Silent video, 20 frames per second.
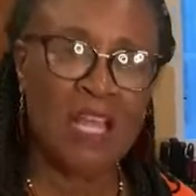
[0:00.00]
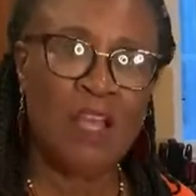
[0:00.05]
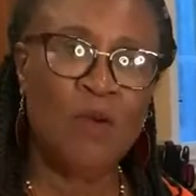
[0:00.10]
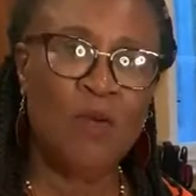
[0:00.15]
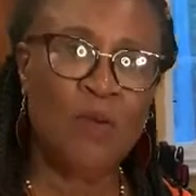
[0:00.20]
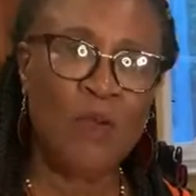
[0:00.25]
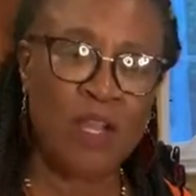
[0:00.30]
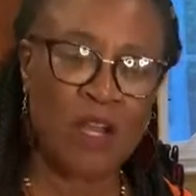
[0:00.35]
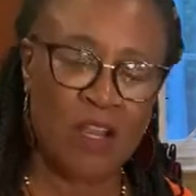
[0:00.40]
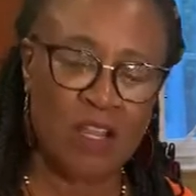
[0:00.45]

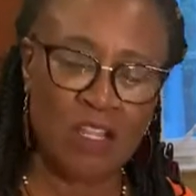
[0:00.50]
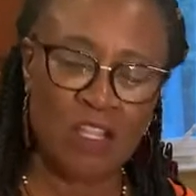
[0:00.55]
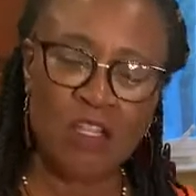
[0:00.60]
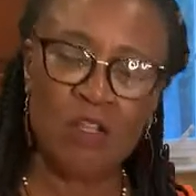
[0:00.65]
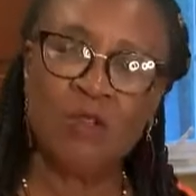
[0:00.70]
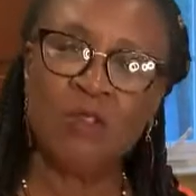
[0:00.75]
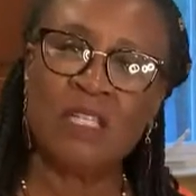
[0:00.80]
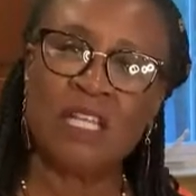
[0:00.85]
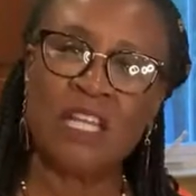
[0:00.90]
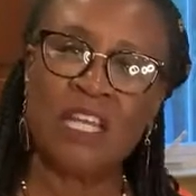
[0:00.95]
We're going to
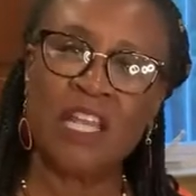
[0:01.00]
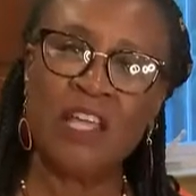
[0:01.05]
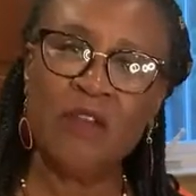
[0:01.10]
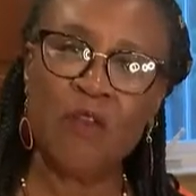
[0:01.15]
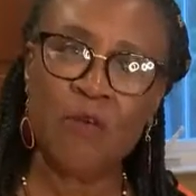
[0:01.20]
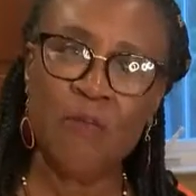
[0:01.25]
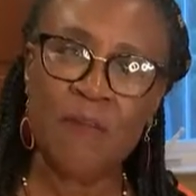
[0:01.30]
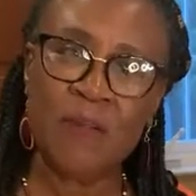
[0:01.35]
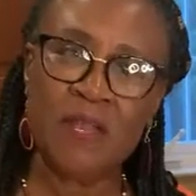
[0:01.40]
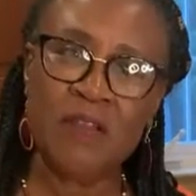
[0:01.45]
use a little
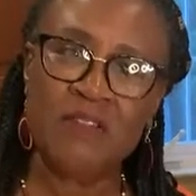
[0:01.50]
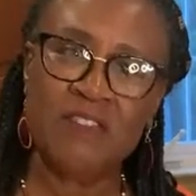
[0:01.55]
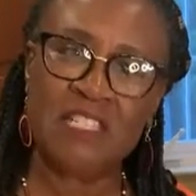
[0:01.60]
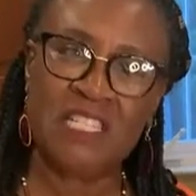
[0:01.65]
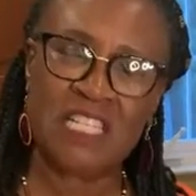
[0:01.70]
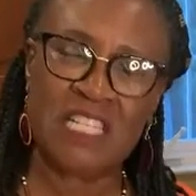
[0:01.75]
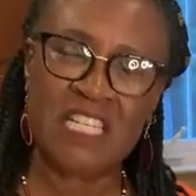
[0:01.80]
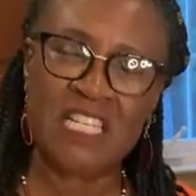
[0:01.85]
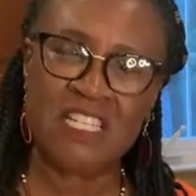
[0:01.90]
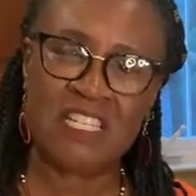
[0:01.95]
bit of
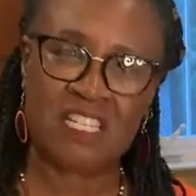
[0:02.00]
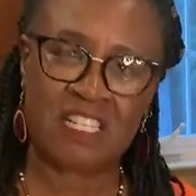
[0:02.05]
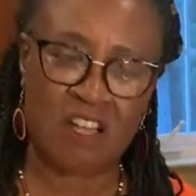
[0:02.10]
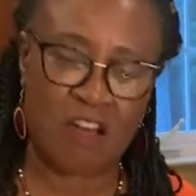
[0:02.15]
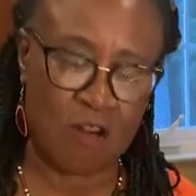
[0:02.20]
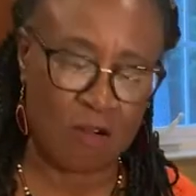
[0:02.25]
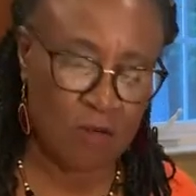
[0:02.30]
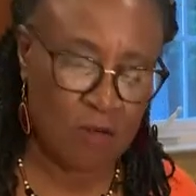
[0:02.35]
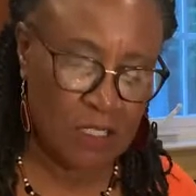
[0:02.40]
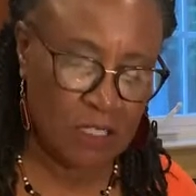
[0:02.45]
sea
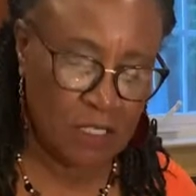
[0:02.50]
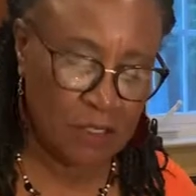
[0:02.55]
salt.